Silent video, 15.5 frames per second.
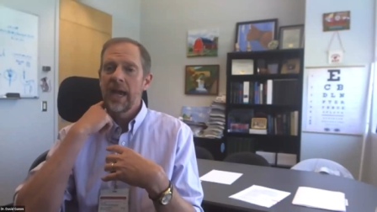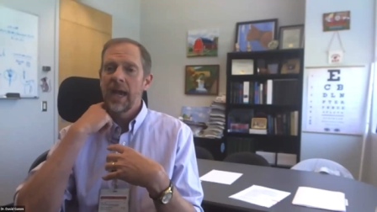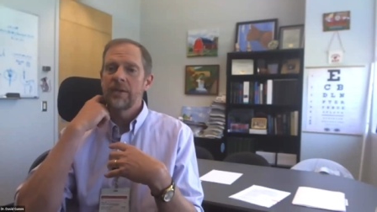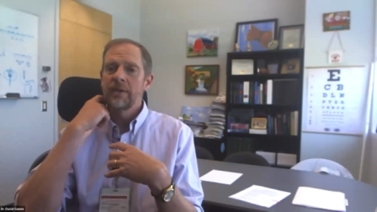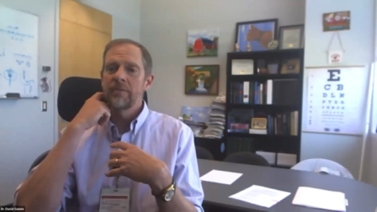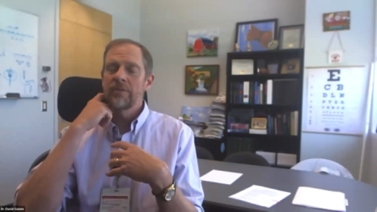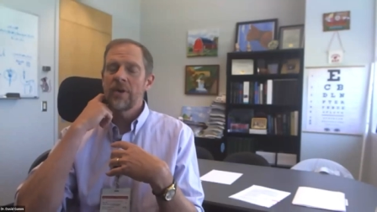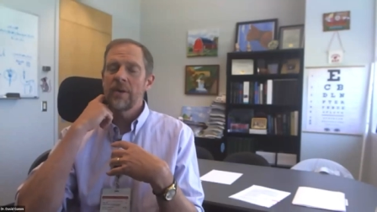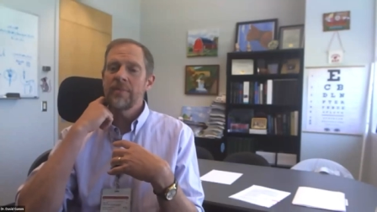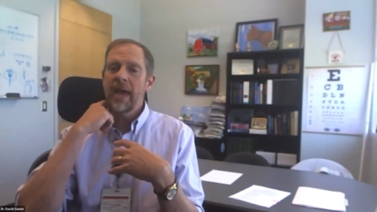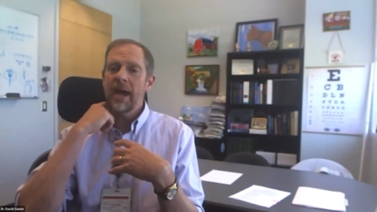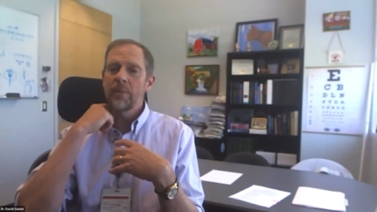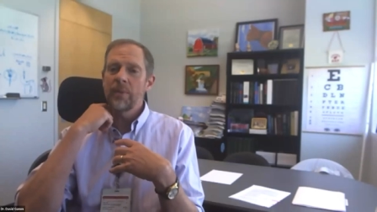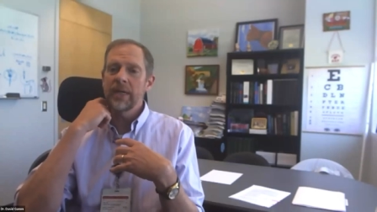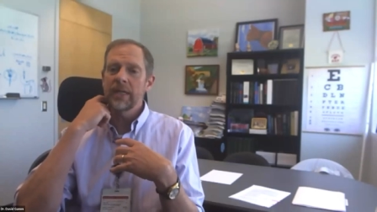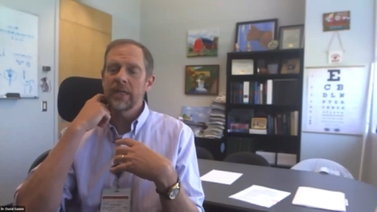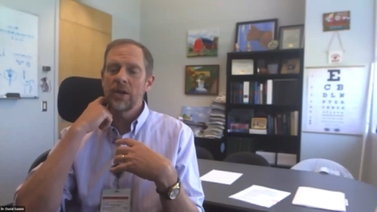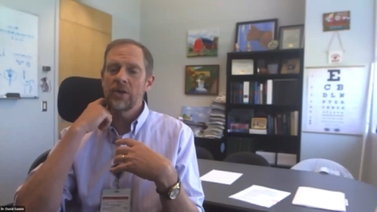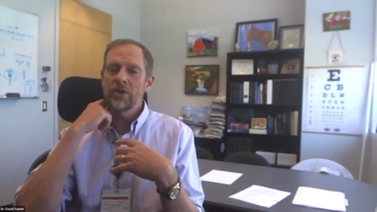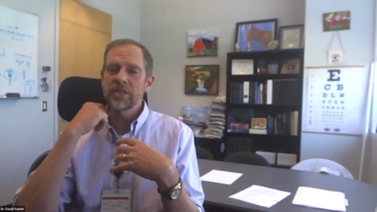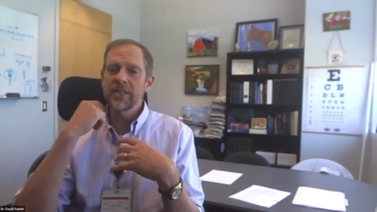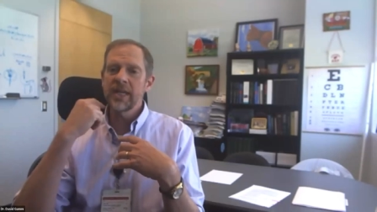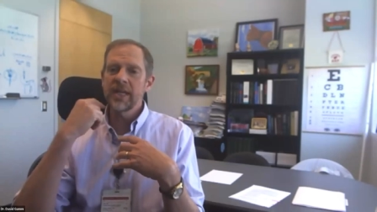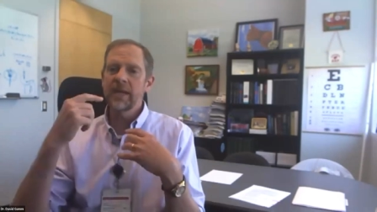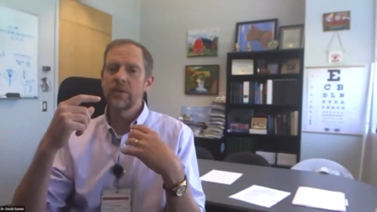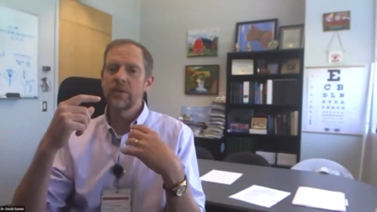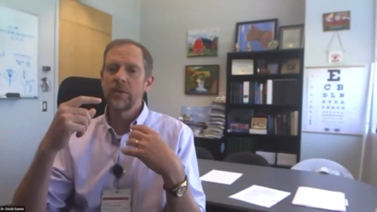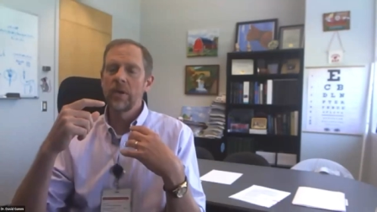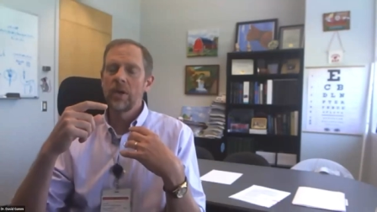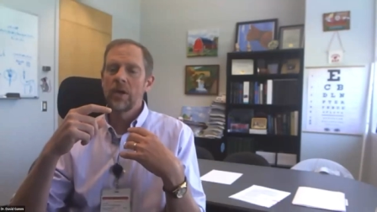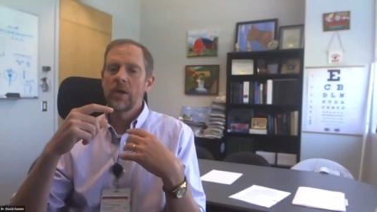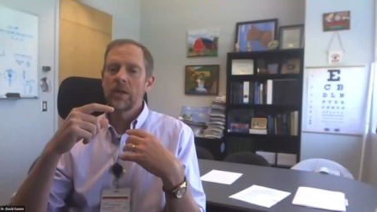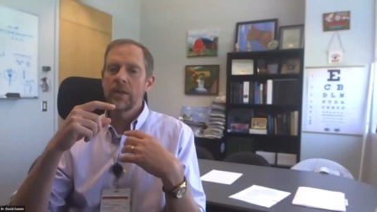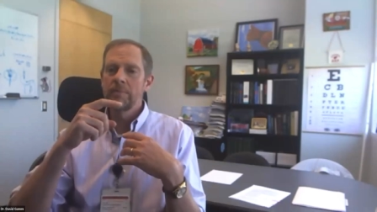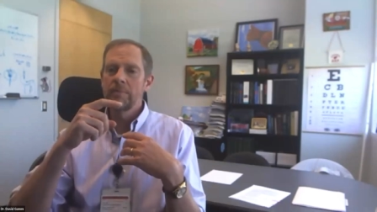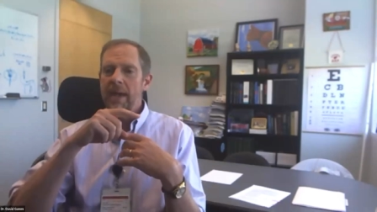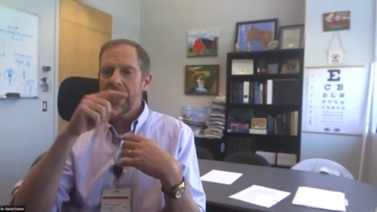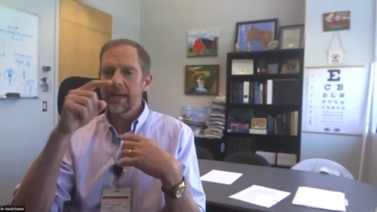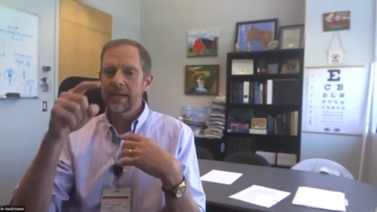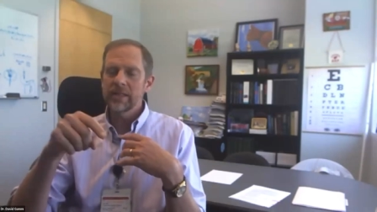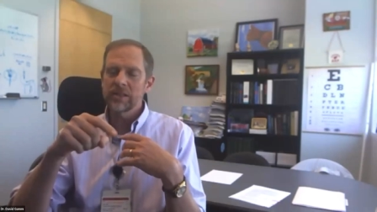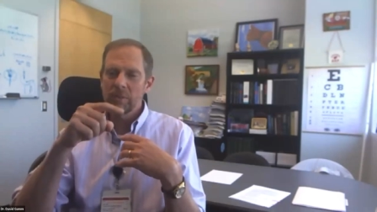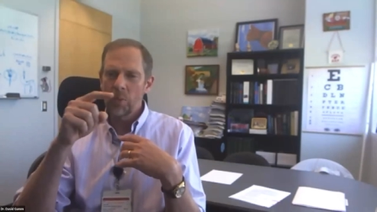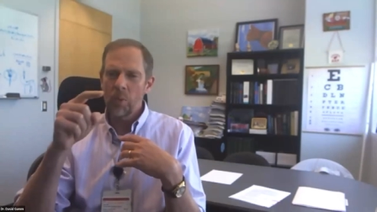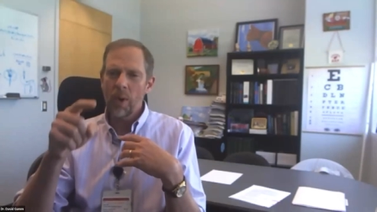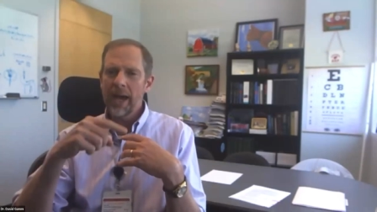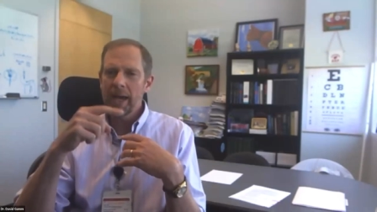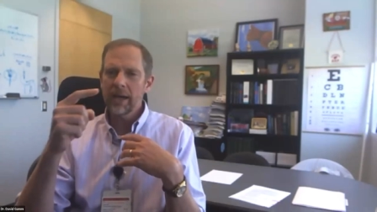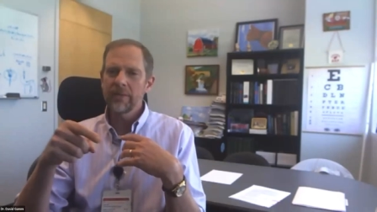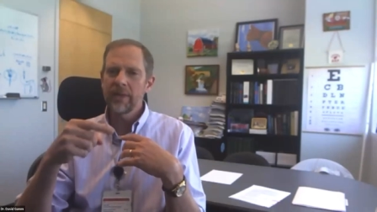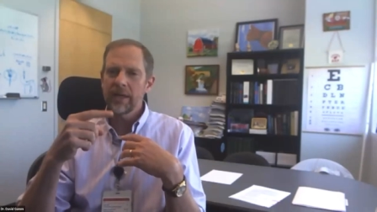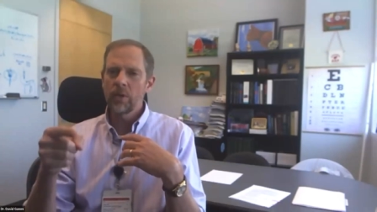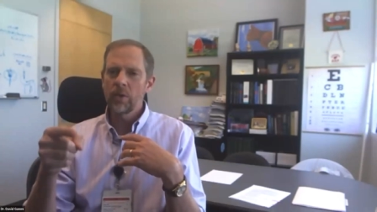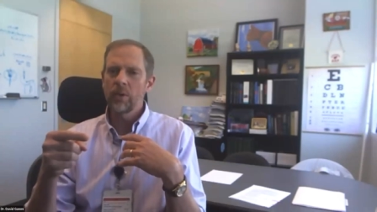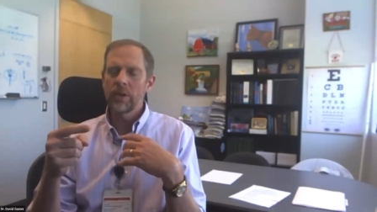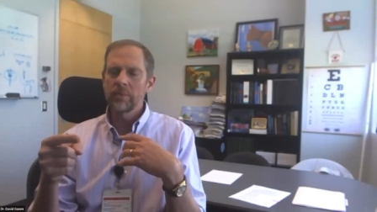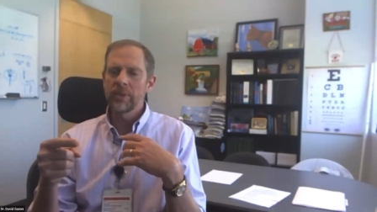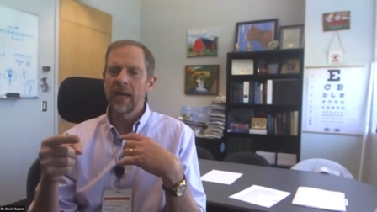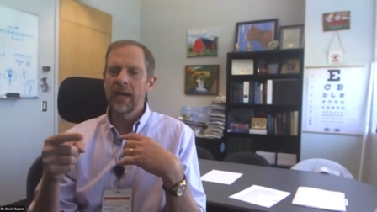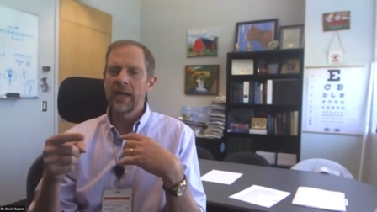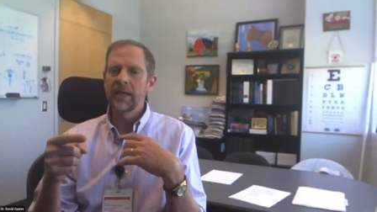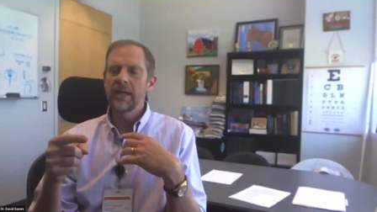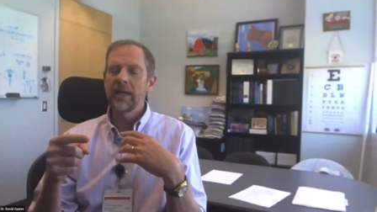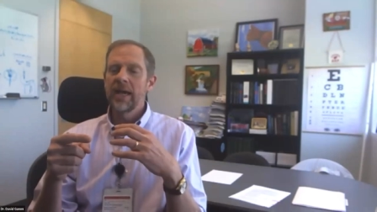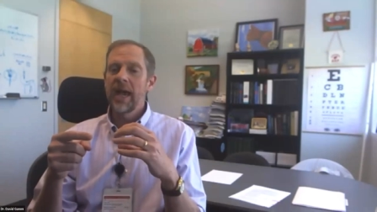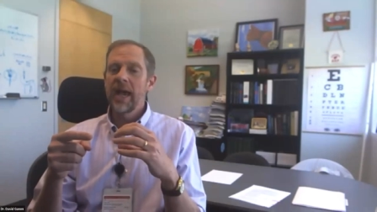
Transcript: And from that, we can understand the mechanism. Why are they going blind?